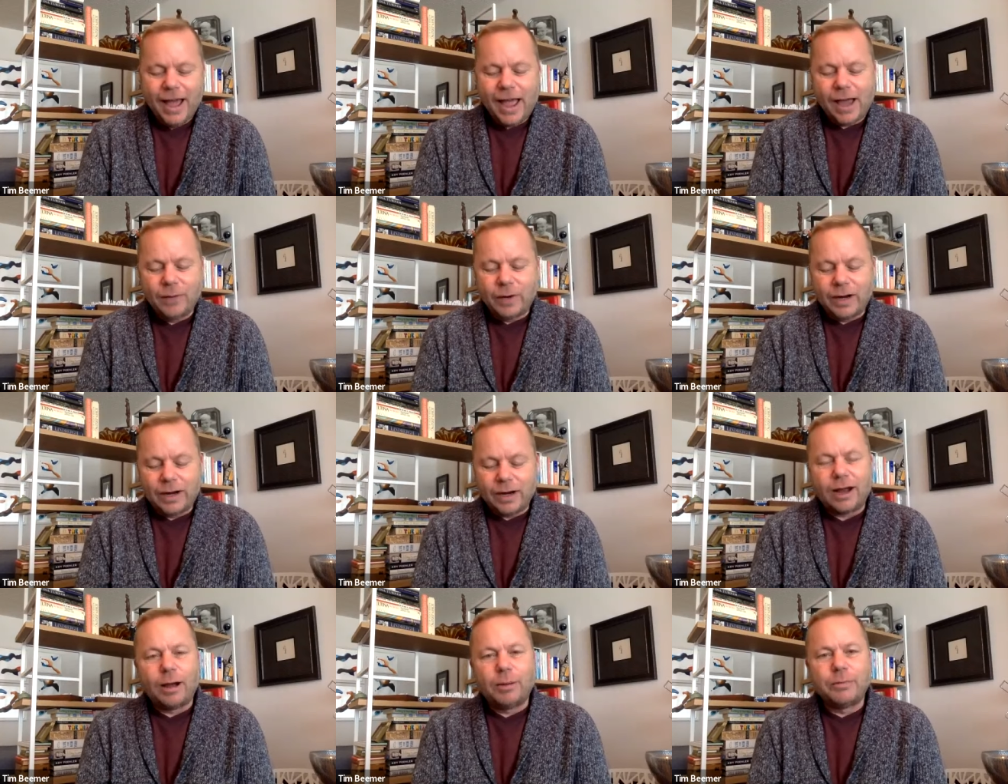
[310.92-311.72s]
and when
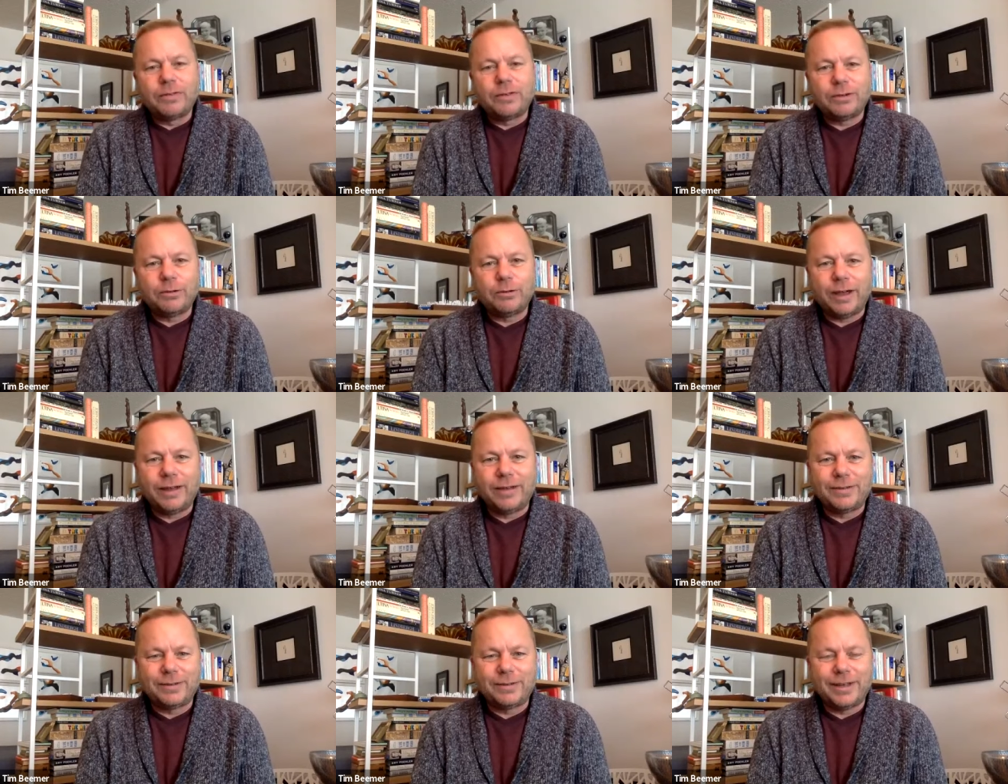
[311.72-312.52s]
it comes to
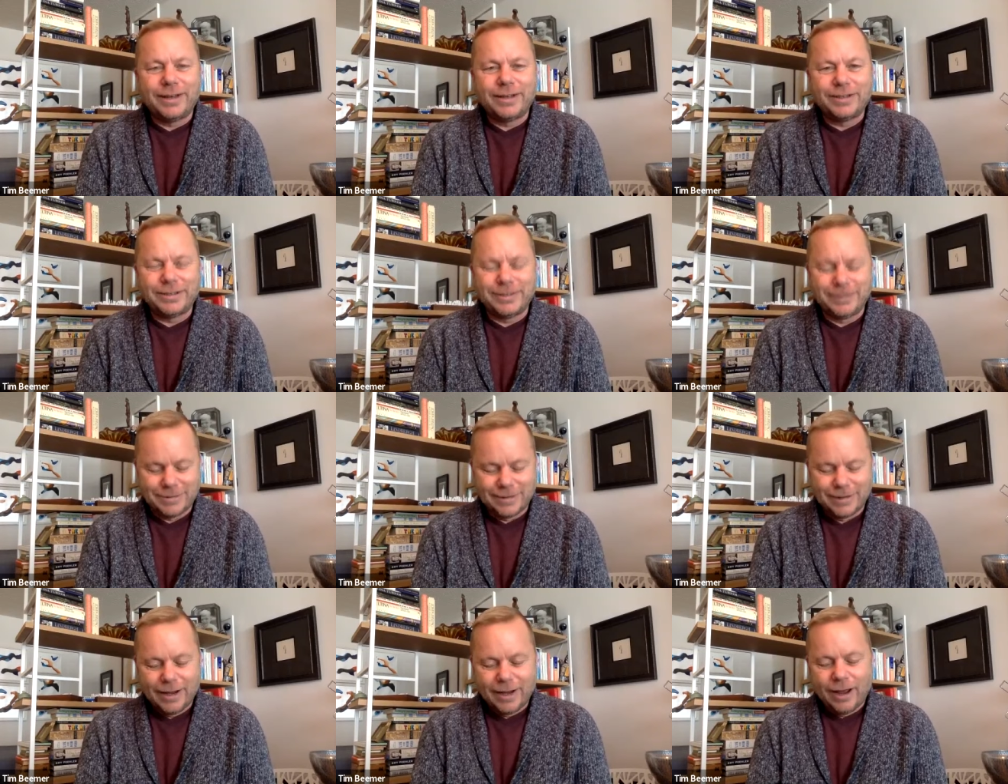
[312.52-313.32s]
race
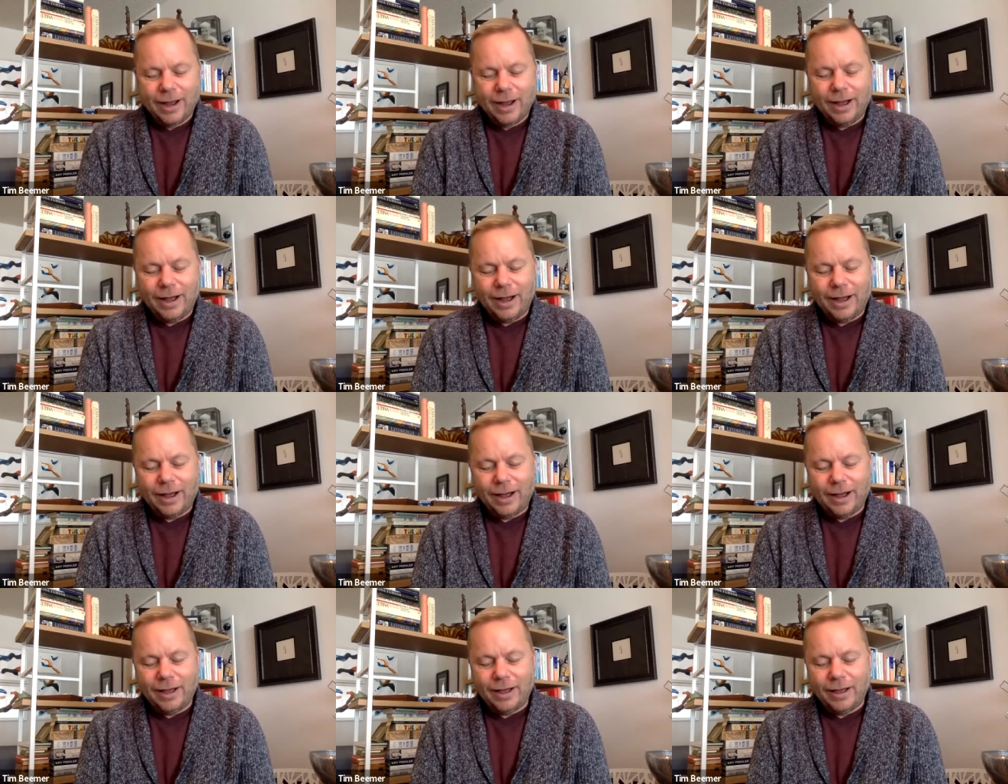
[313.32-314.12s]
relations,
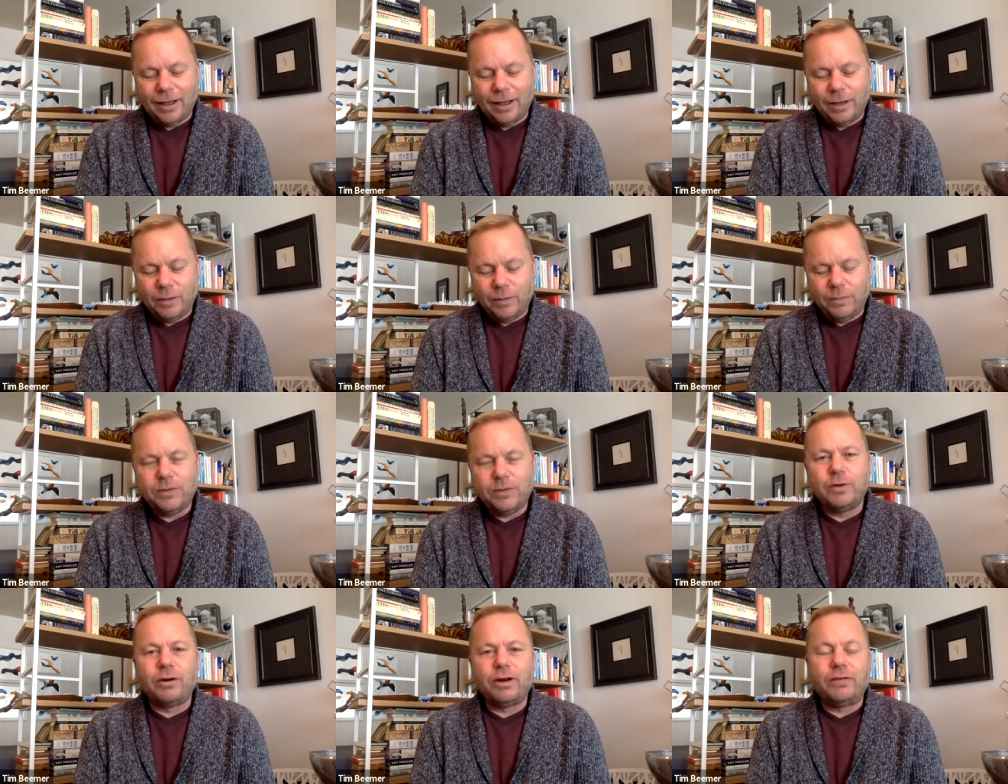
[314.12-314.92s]
uh,
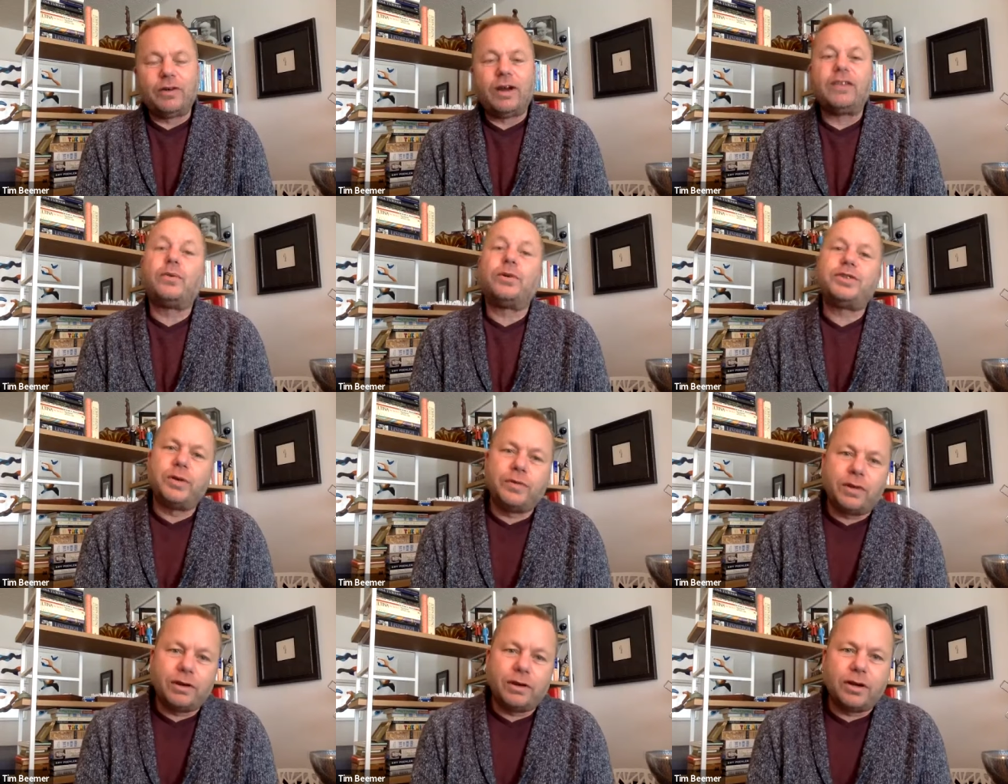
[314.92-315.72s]
your advice, what
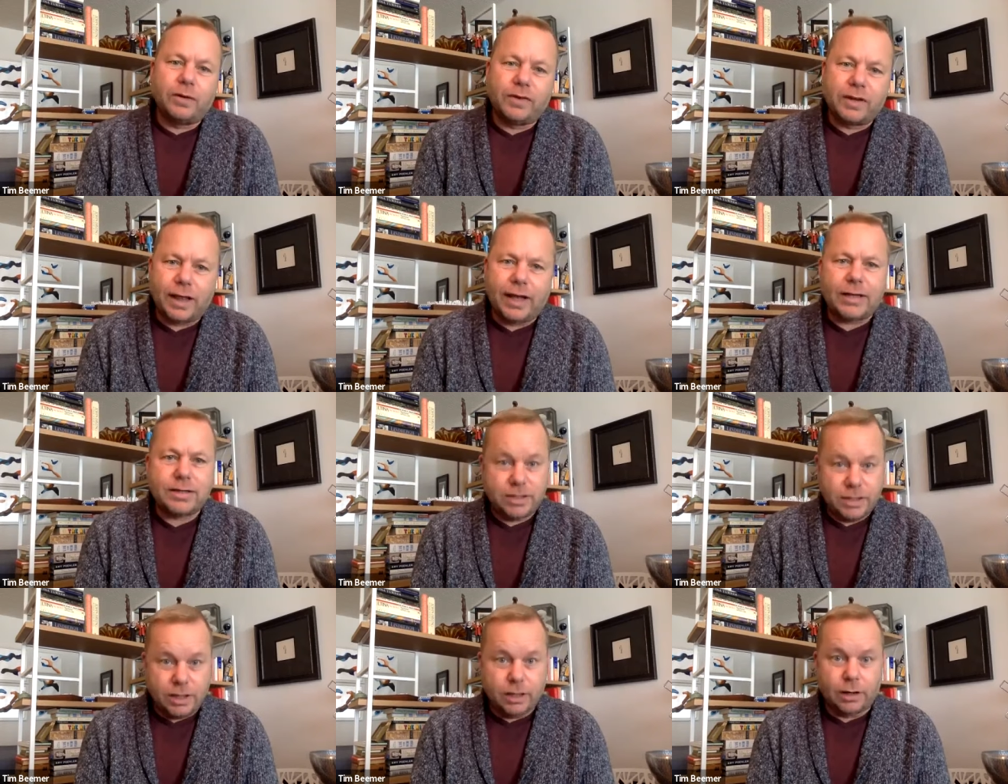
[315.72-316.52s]
you've learned over the
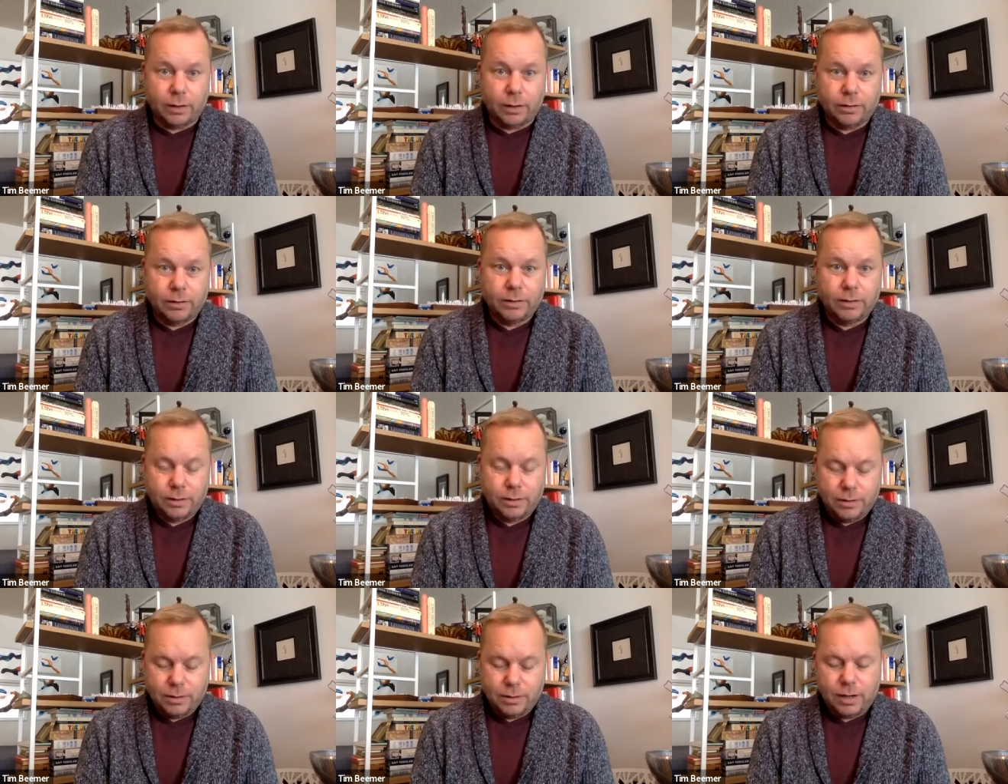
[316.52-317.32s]
last year,
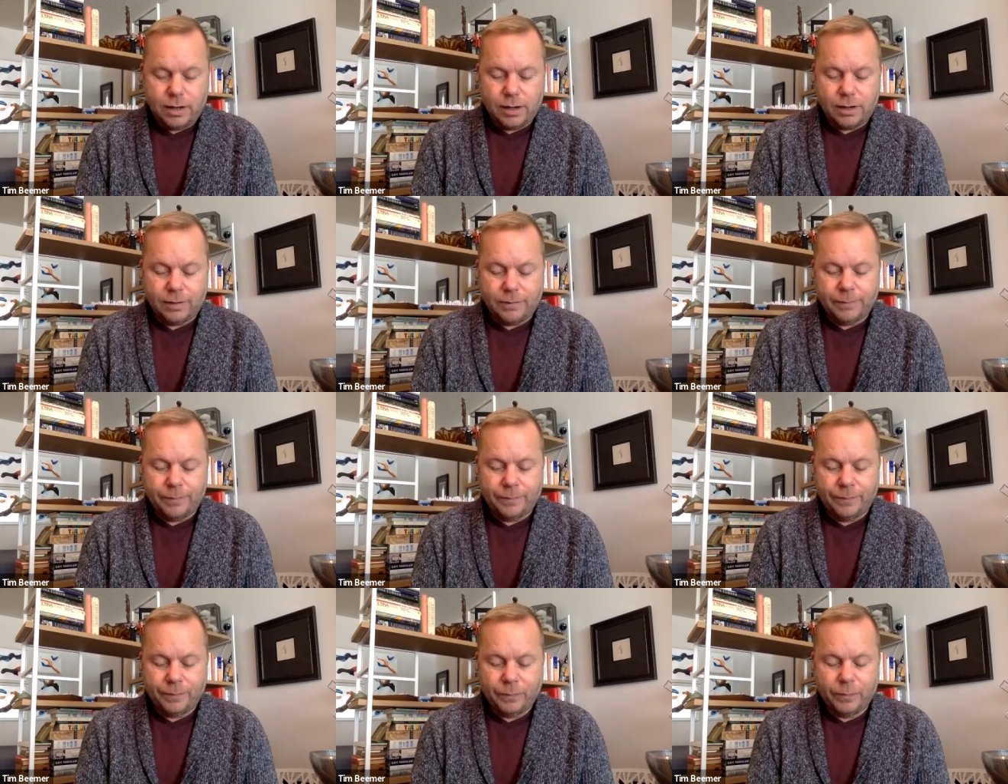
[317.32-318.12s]

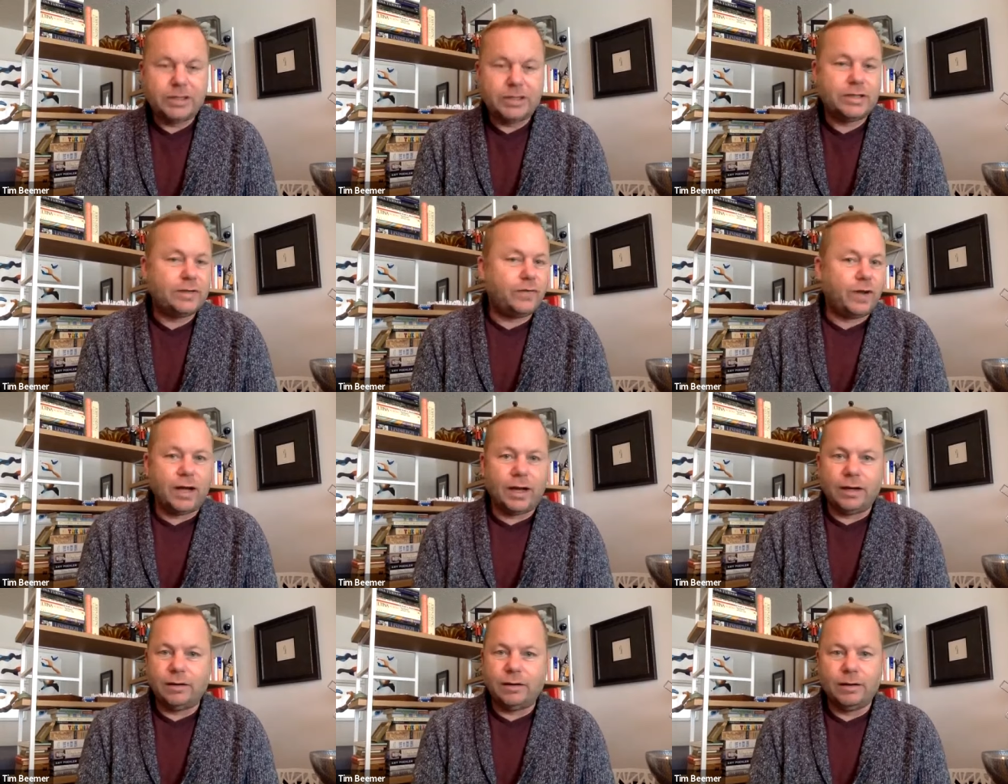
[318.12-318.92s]
um, which is
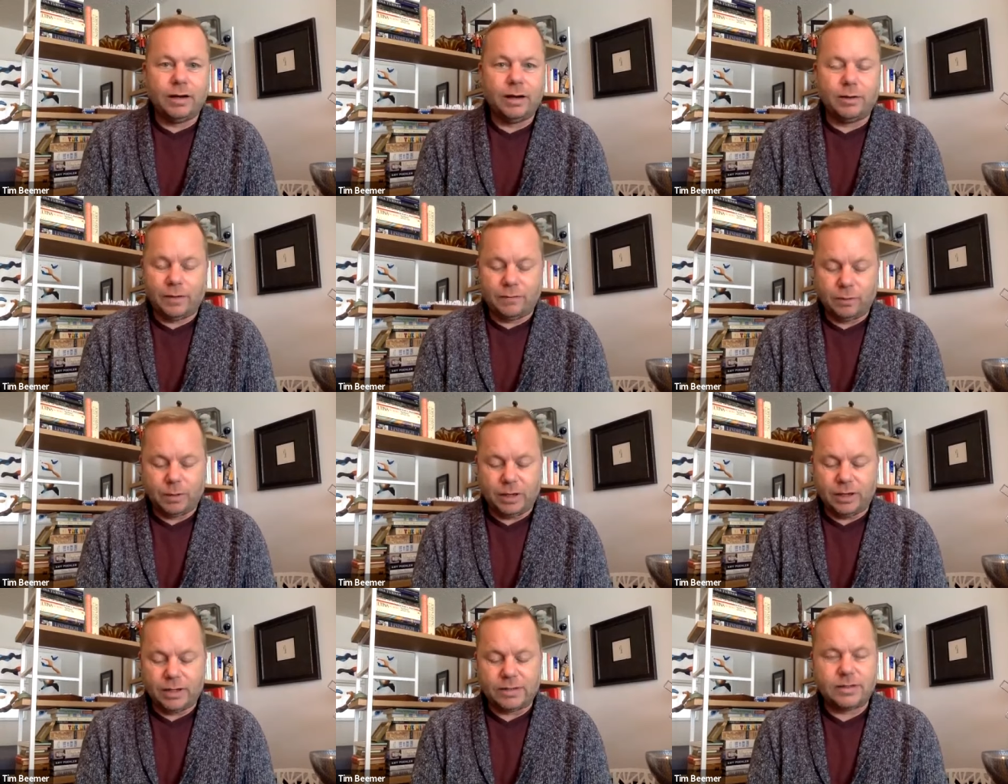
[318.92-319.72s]
fine. You know,
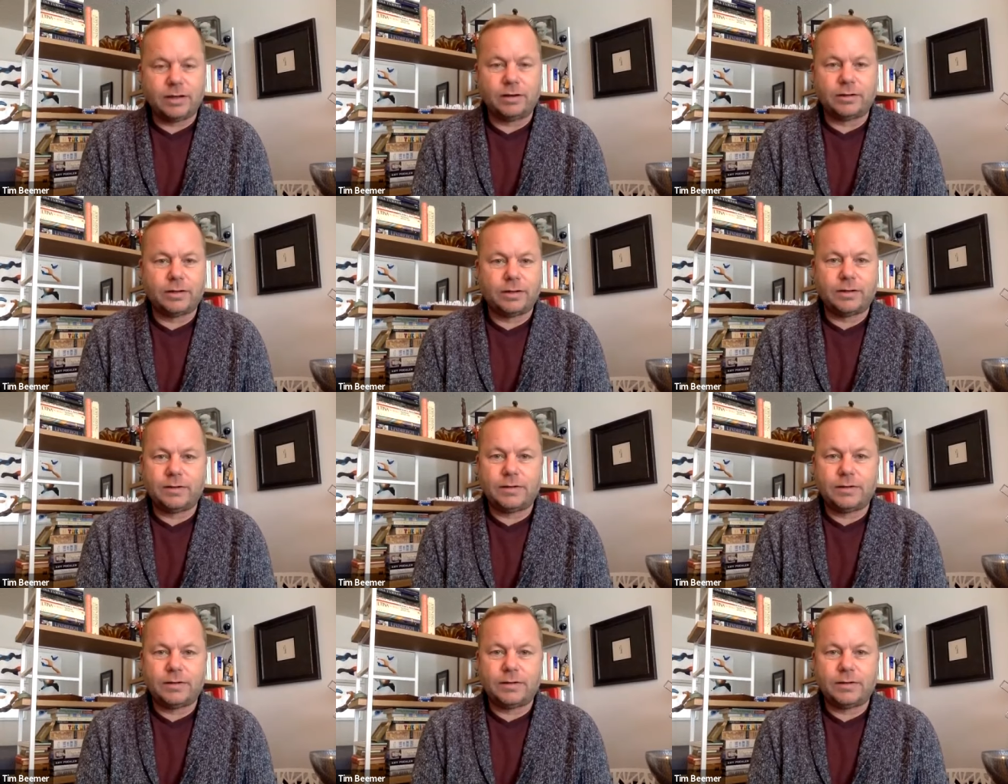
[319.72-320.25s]
everybody has their